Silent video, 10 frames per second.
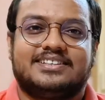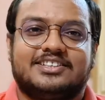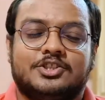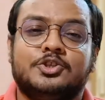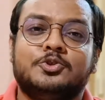
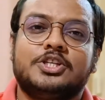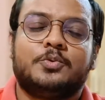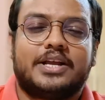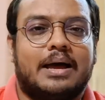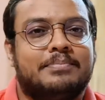So usually
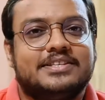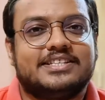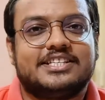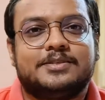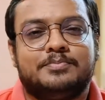what happens
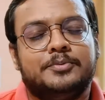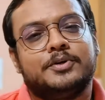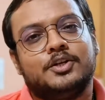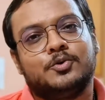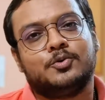is
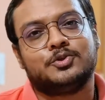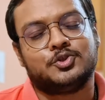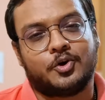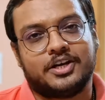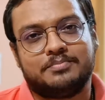people who
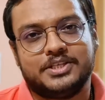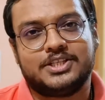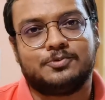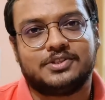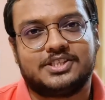join a B
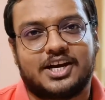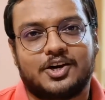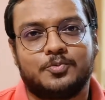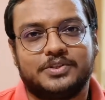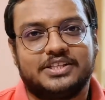school start
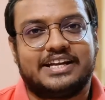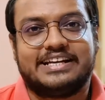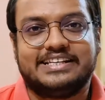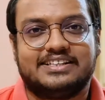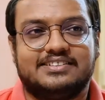out with an
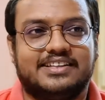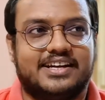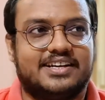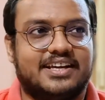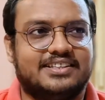idea
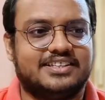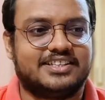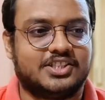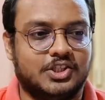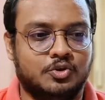that I think
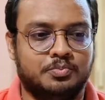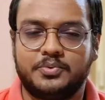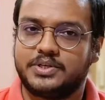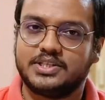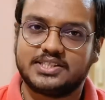is
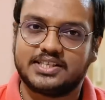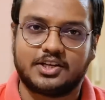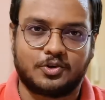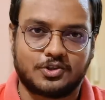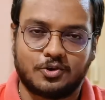ubiquitous
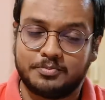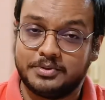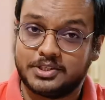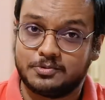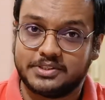across all B
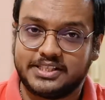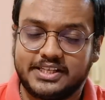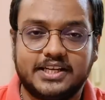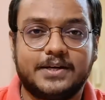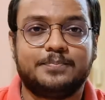schools in
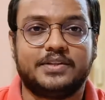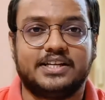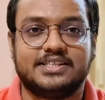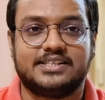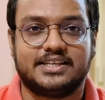India, that
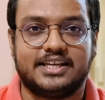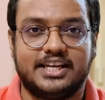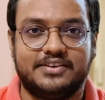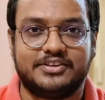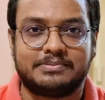is
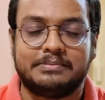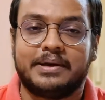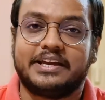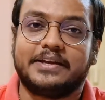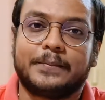investment banking.